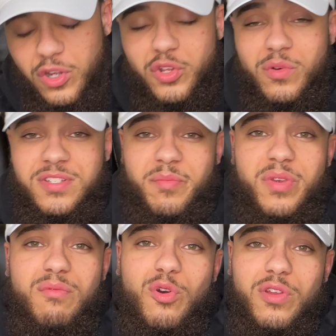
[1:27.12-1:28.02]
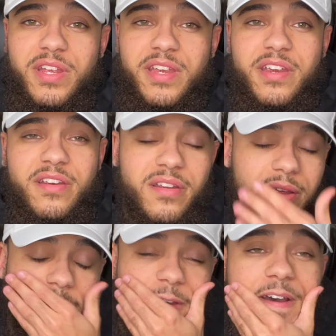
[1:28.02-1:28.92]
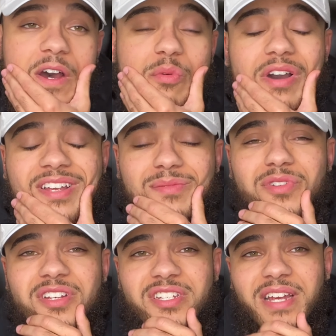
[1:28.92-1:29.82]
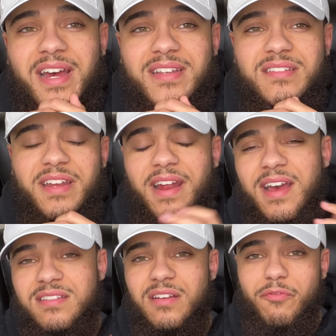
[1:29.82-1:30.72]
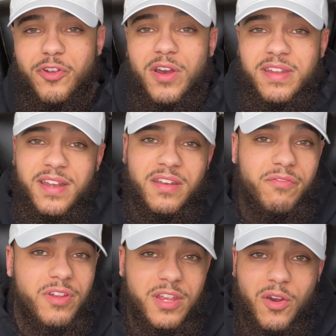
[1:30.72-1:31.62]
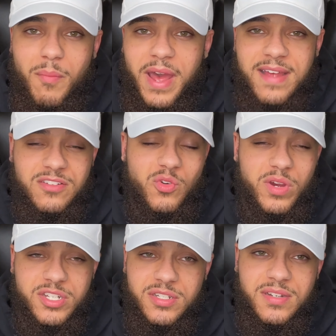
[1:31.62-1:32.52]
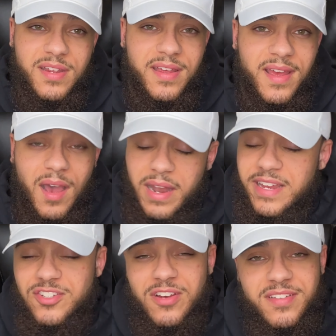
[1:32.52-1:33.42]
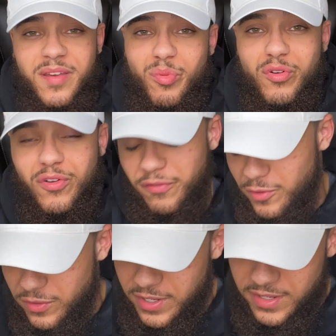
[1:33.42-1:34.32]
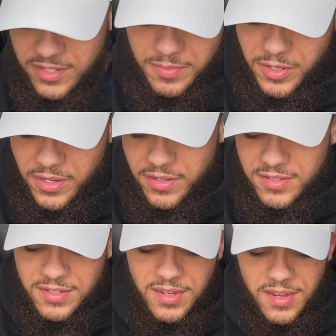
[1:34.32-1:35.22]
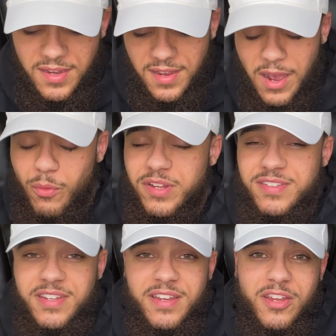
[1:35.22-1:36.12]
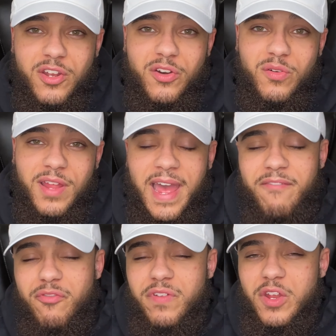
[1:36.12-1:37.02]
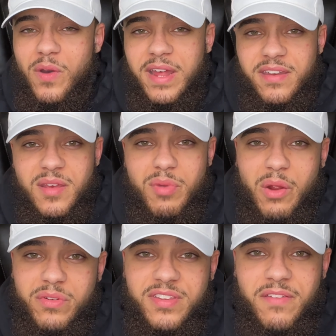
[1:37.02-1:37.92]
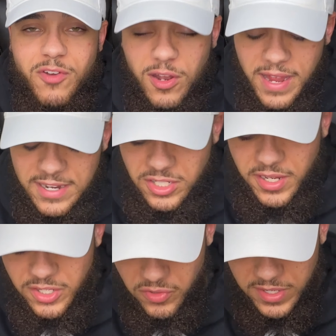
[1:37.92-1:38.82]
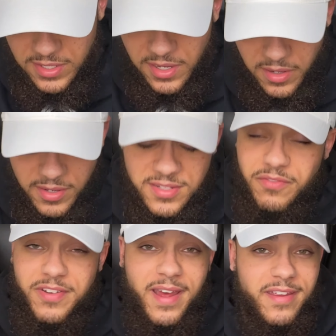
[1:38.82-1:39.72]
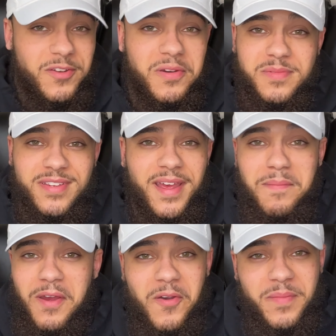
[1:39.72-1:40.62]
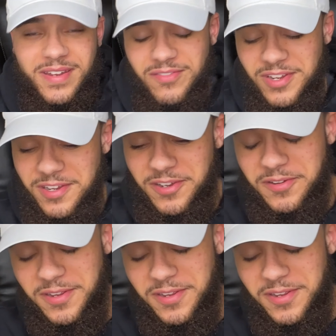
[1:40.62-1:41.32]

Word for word: gonna throw in some B-roll in here. Uh, we're gonna have some good shots, and I got something for y'all at the end of the video. I'm gonna ask a question. I need y'all's input on a few things just because I want to see, you know, like I have a video idea, but I want to see if y'all are actually interested in it, because if not, you know what I'm saying, I'm not going to make the video.